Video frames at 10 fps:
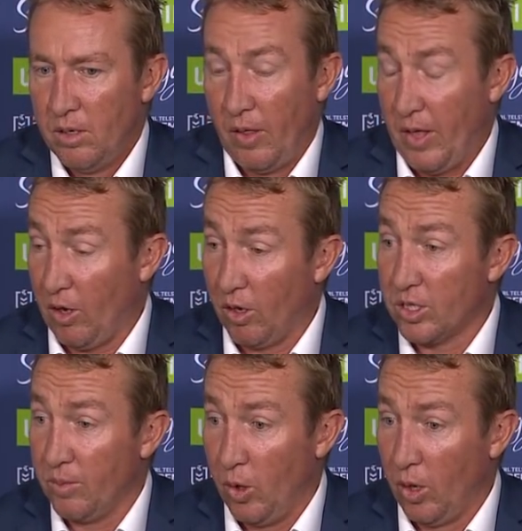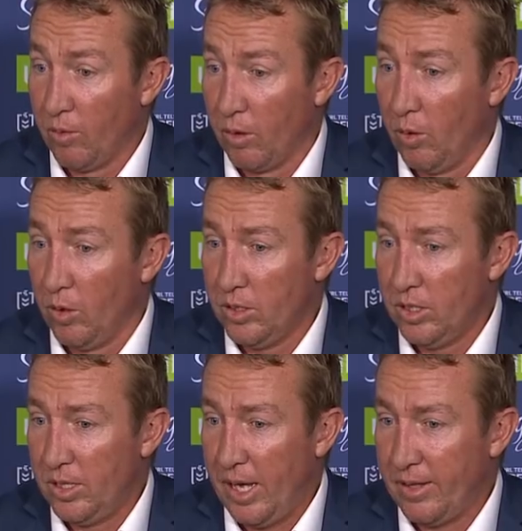And then got some early
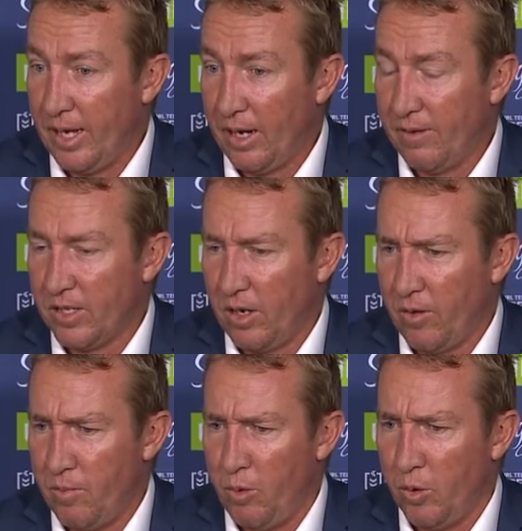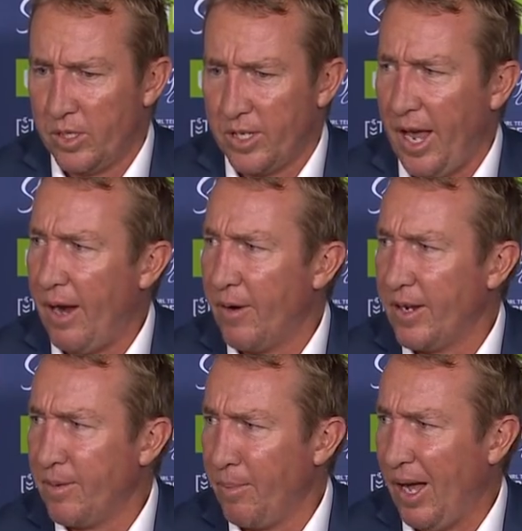rewards down that left side of the Boyd's
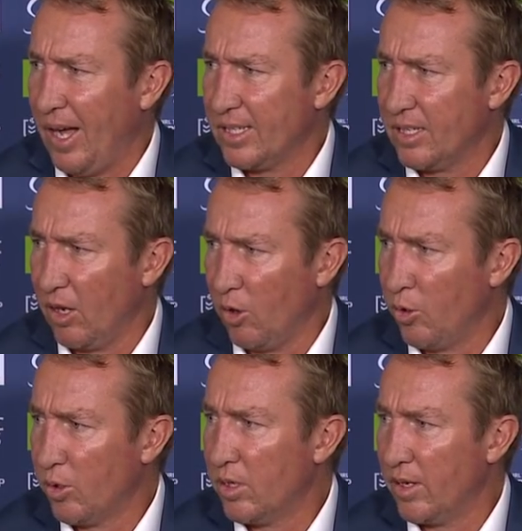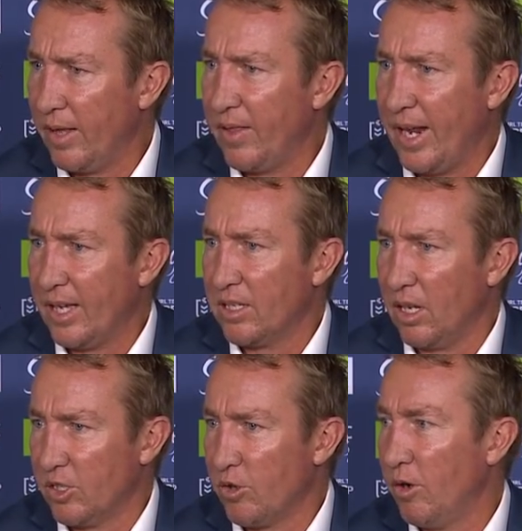carry to pass to Luke, to, then out to
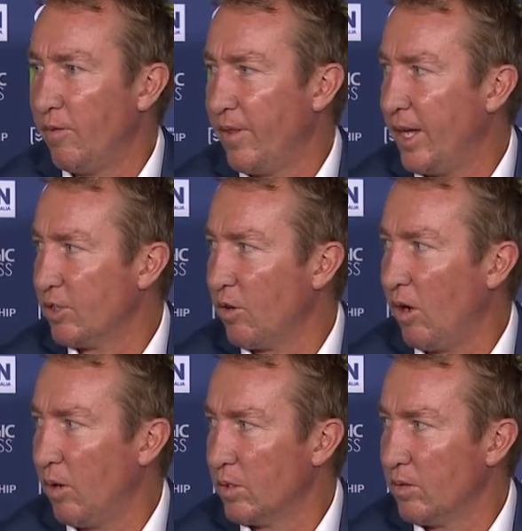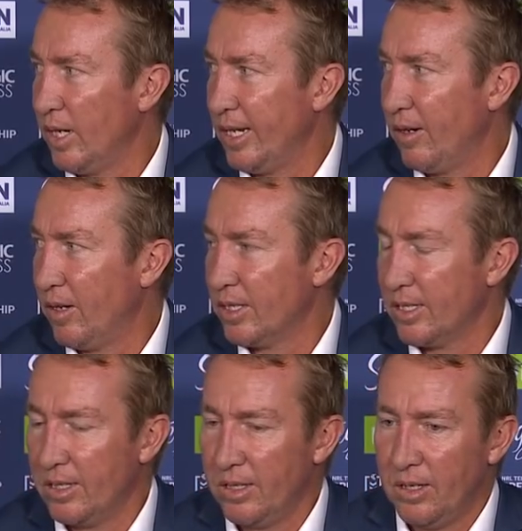Latrell for that try was really
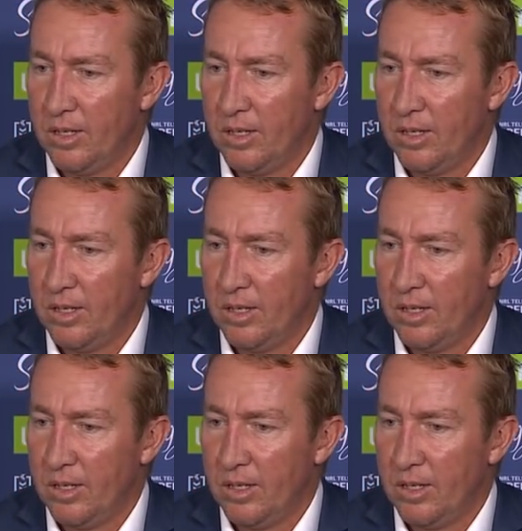nice.